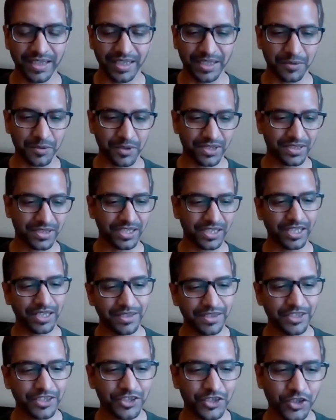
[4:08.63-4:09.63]
I was
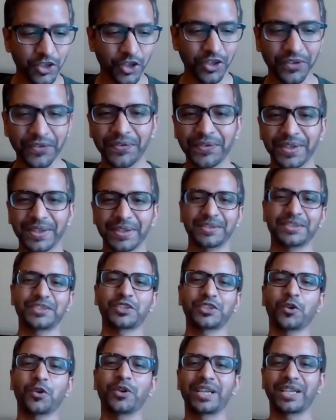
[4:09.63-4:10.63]
sort of
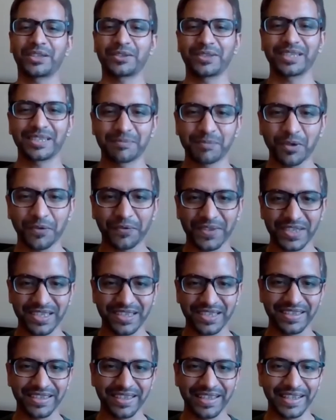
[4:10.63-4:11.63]
thrown into this
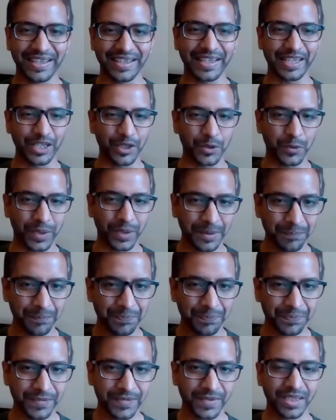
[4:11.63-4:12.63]
profession in a way
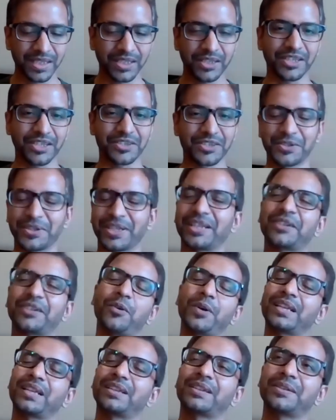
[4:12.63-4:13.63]
because I was doing
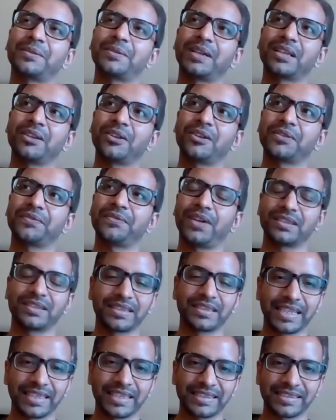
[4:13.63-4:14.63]
quite a lot of
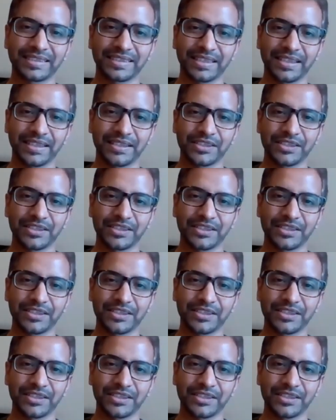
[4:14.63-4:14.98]
other things.